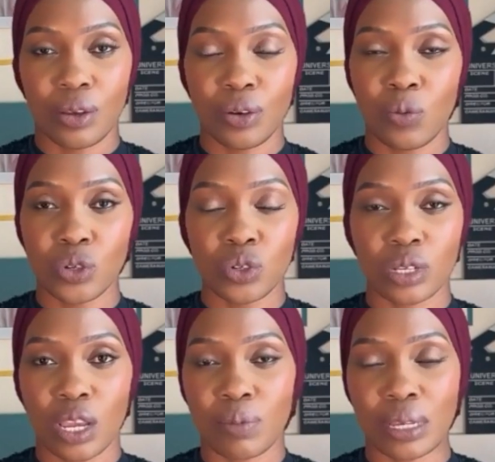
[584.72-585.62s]
You know what you're
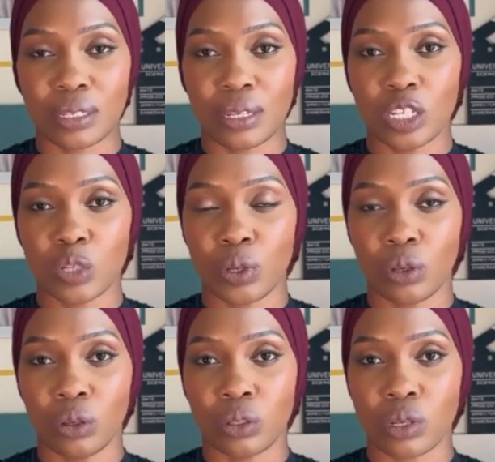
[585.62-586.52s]
saying makes sense
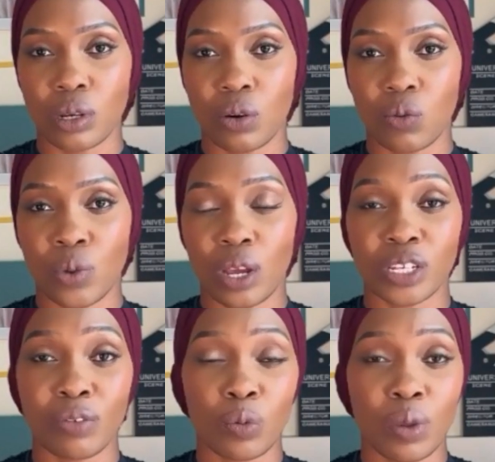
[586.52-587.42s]
because we are
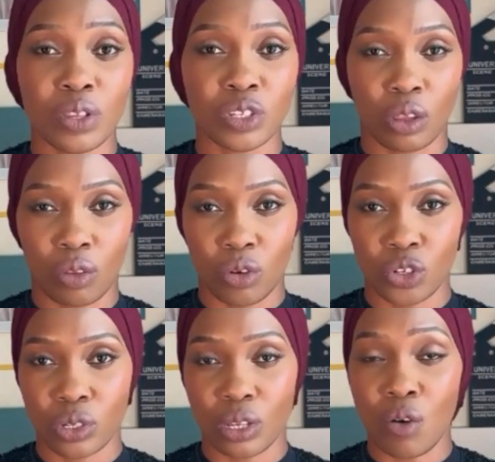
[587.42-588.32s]
developing these
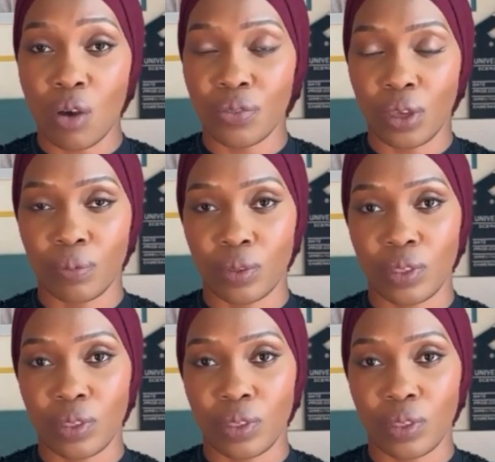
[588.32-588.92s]
technologies around them.